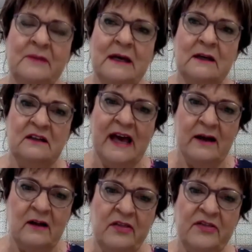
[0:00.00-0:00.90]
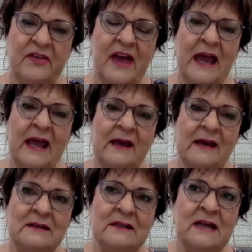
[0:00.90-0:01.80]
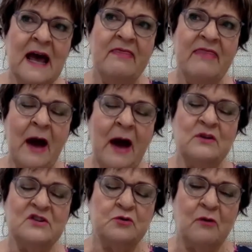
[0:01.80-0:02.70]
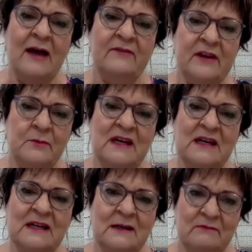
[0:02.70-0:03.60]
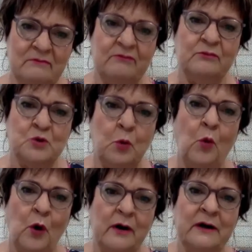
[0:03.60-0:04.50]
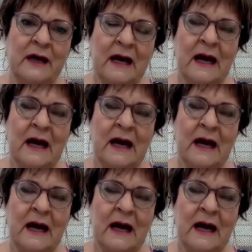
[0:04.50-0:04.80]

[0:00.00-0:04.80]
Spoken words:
ill health, and that was driving me toward